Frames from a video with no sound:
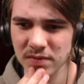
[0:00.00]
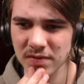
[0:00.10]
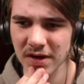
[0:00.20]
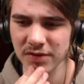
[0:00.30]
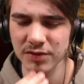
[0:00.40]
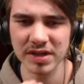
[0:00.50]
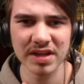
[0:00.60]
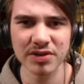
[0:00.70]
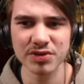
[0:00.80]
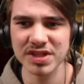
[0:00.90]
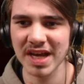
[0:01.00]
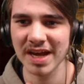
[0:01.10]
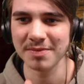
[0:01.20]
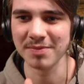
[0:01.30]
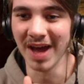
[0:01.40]
I don't really
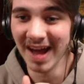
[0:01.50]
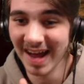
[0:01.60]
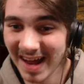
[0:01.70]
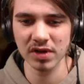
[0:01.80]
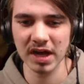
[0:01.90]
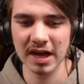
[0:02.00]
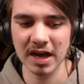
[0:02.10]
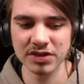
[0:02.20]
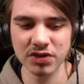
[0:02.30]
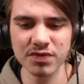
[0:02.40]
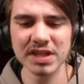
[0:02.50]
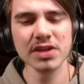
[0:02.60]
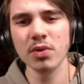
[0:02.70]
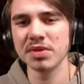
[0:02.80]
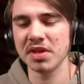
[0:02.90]
understand. uh, I don't really
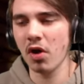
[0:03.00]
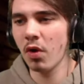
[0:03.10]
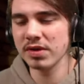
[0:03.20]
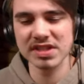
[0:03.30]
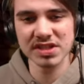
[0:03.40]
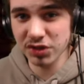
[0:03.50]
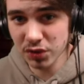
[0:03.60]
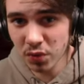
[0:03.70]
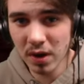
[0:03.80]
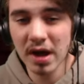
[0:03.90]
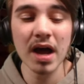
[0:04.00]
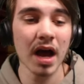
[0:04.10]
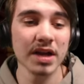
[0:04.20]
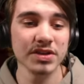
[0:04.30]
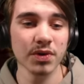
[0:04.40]
know what the hearts do.
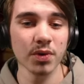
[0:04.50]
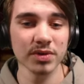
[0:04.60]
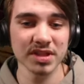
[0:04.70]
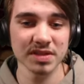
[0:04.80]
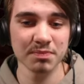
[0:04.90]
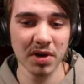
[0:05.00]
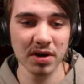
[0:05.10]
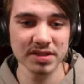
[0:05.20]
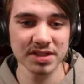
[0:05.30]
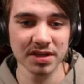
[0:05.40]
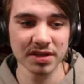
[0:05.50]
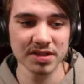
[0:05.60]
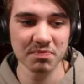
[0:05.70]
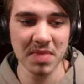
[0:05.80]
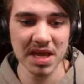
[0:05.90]
I don't know what this box
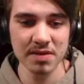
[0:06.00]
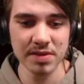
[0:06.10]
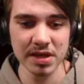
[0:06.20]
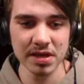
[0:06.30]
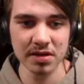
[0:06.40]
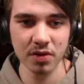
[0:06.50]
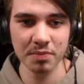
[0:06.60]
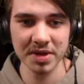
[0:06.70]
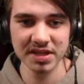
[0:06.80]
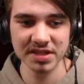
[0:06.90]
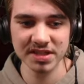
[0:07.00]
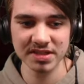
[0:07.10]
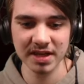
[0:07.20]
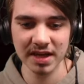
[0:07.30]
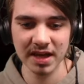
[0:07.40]
does. Maybe it opens since
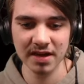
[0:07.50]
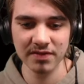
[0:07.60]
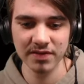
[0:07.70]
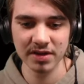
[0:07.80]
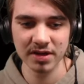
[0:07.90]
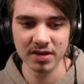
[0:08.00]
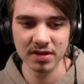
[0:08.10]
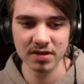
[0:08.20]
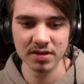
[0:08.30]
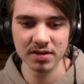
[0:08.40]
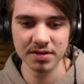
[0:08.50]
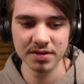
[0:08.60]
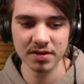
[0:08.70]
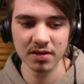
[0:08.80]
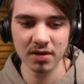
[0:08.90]
I have
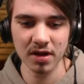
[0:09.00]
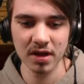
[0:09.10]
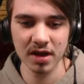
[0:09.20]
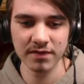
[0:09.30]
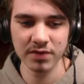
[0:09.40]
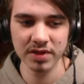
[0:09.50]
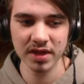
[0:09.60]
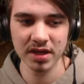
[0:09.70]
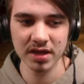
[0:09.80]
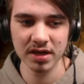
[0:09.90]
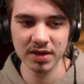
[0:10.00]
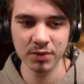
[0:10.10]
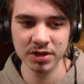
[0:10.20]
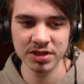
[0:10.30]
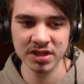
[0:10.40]
everything and I
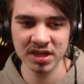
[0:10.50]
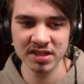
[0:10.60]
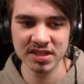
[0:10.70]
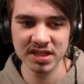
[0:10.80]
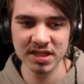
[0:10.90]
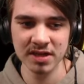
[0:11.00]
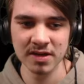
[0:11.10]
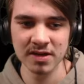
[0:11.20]
watched the cutscene.